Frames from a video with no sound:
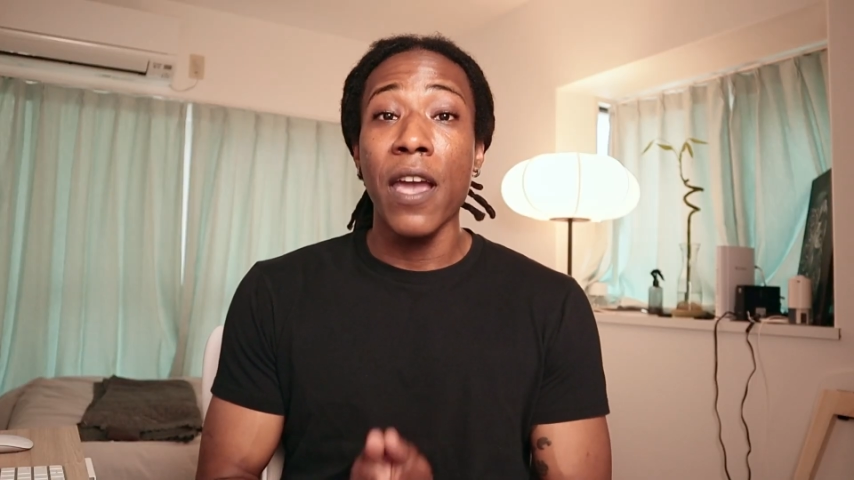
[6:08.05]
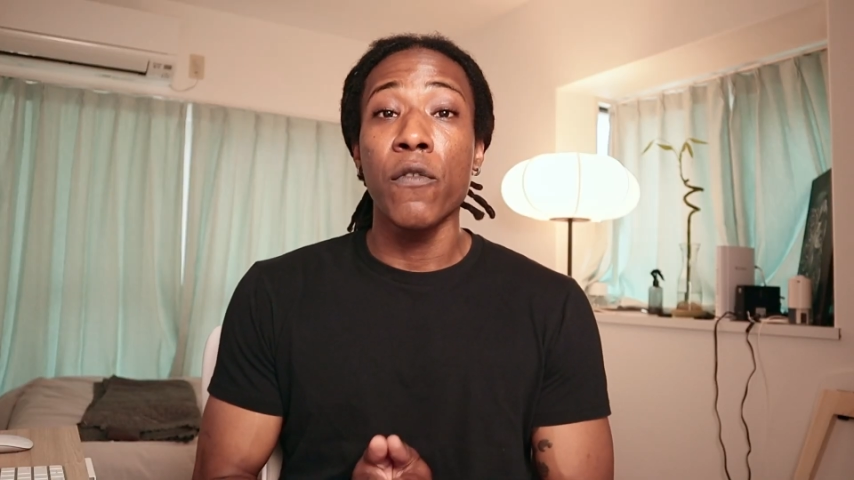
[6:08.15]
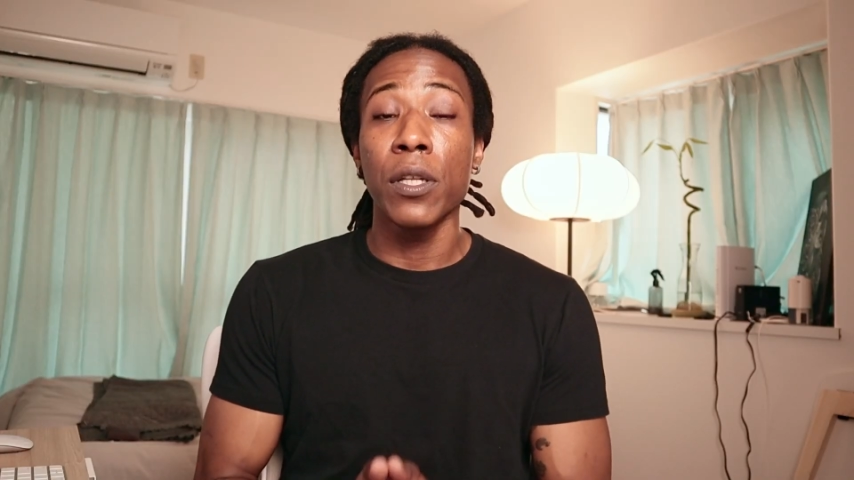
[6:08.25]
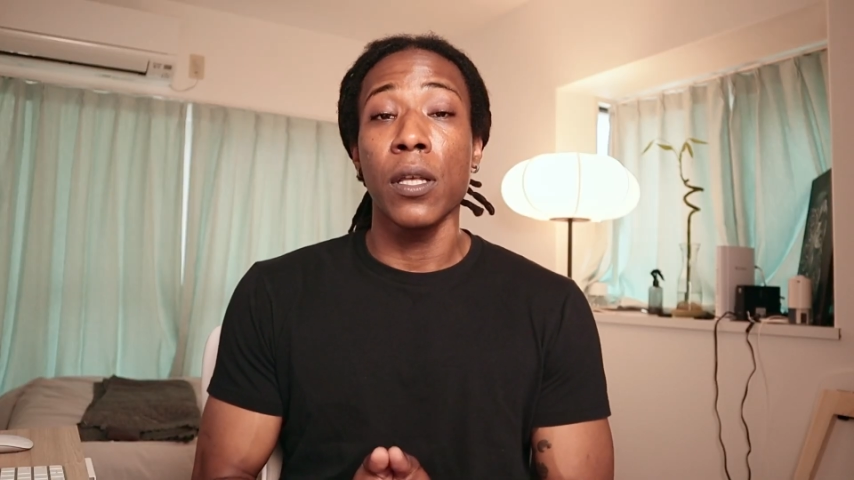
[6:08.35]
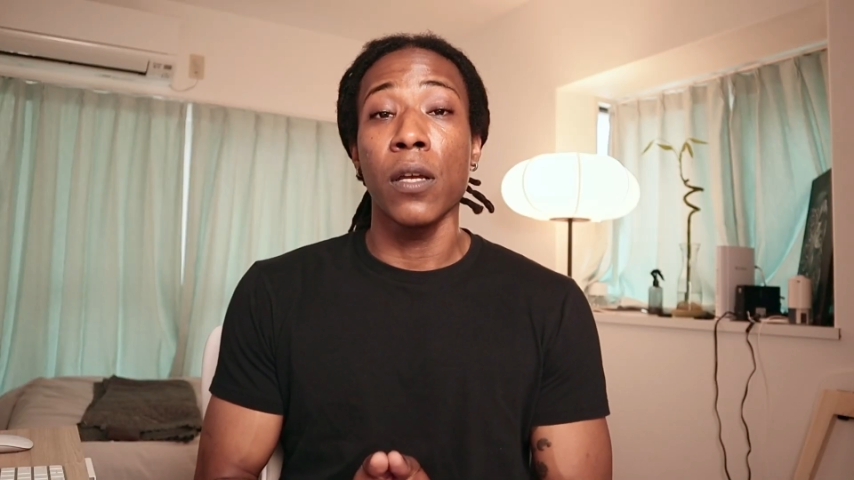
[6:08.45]

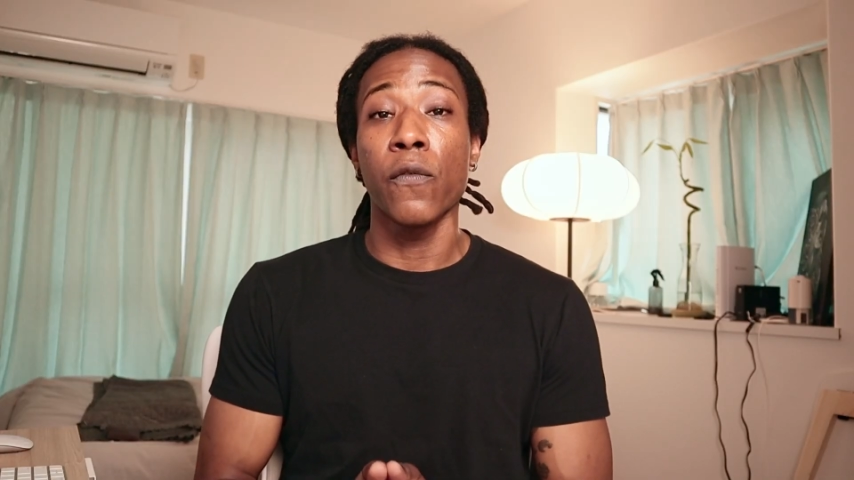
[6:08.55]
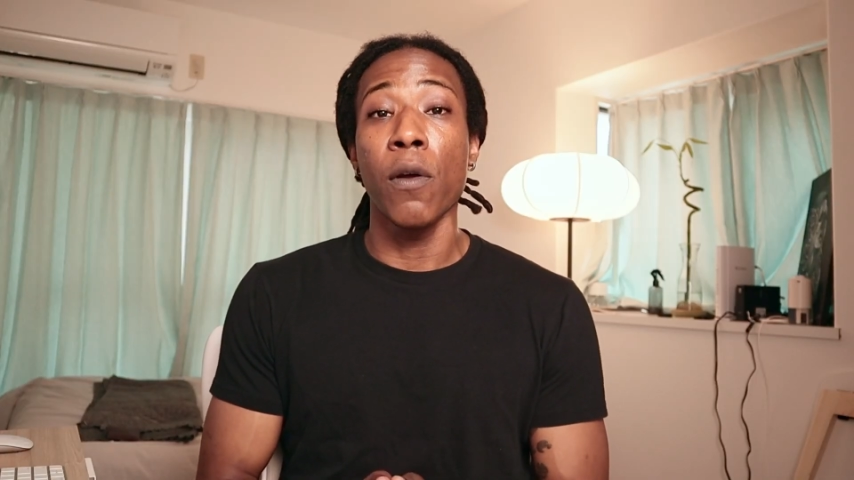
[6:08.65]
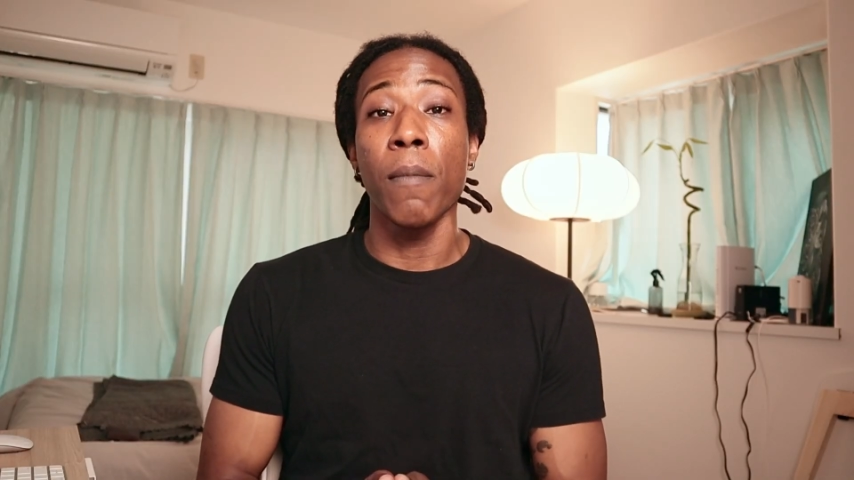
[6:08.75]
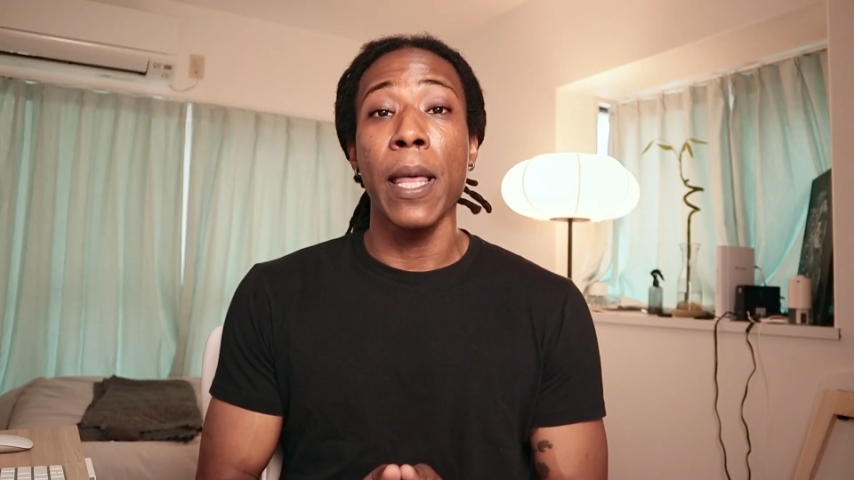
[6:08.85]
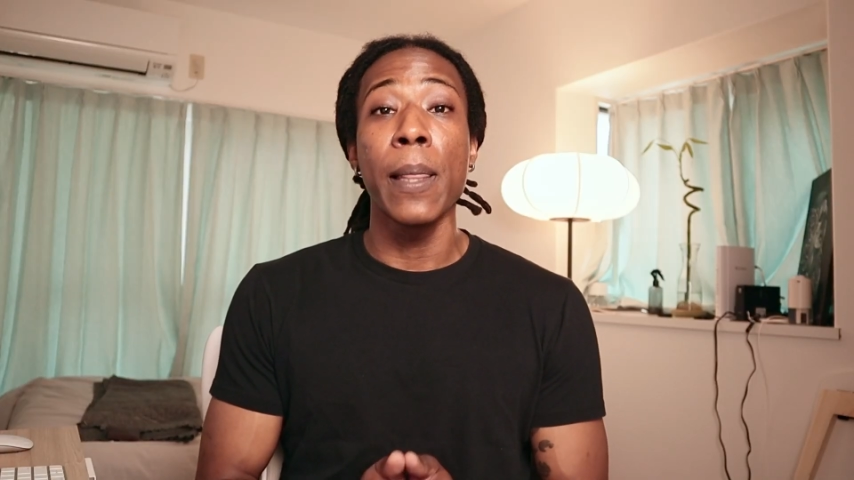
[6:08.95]
everything
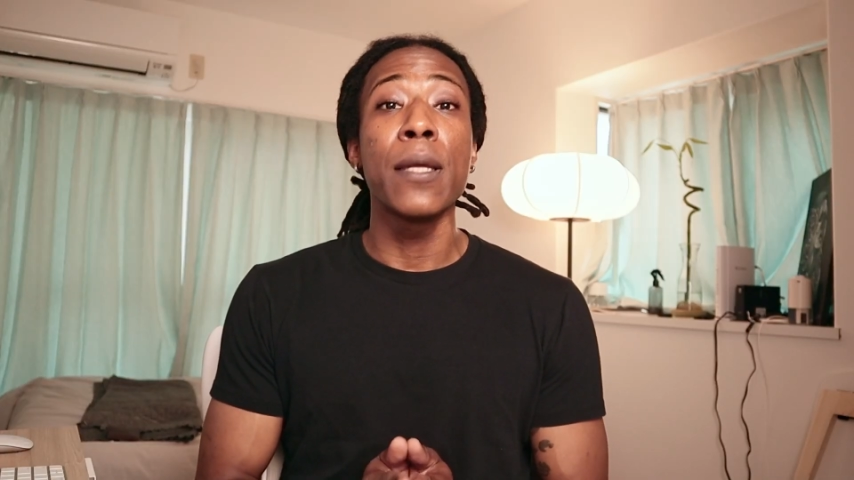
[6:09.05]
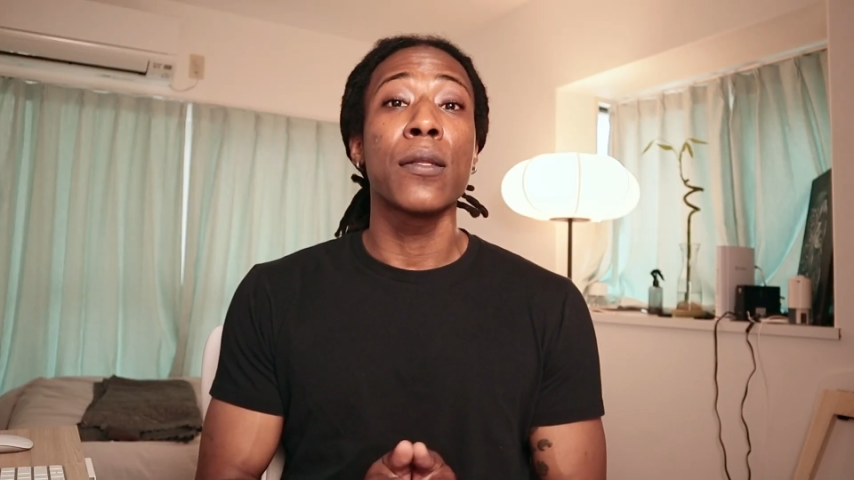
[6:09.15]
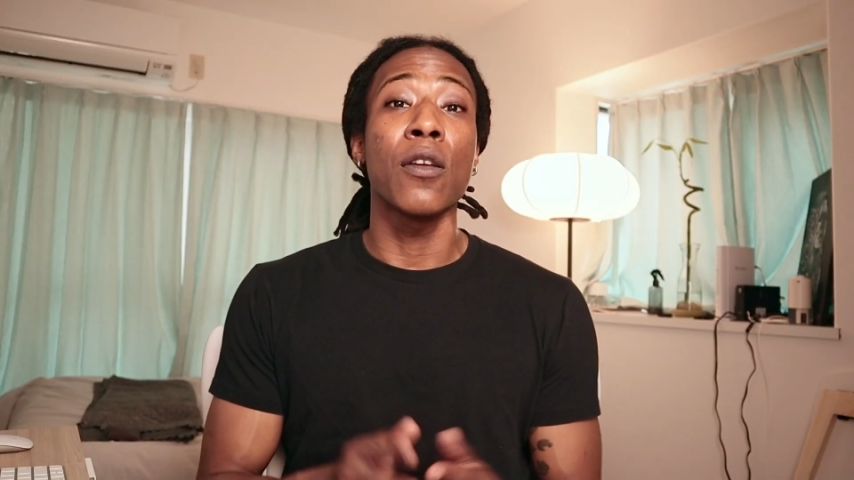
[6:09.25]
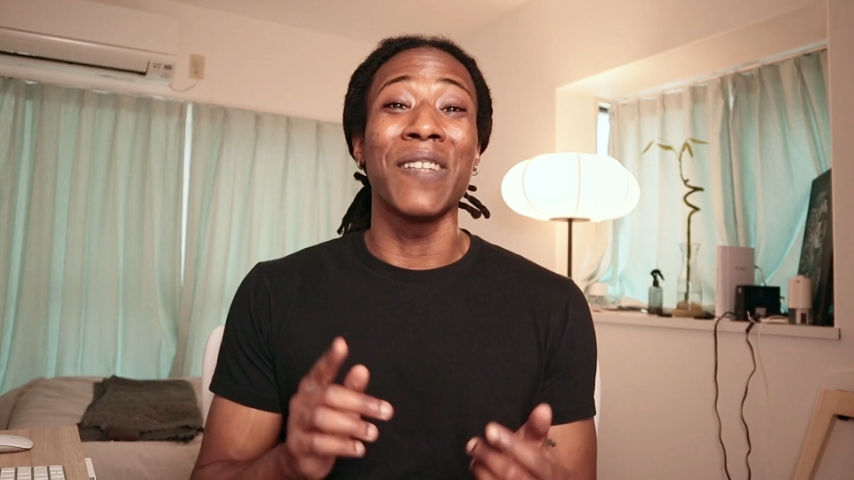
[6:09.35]
from my list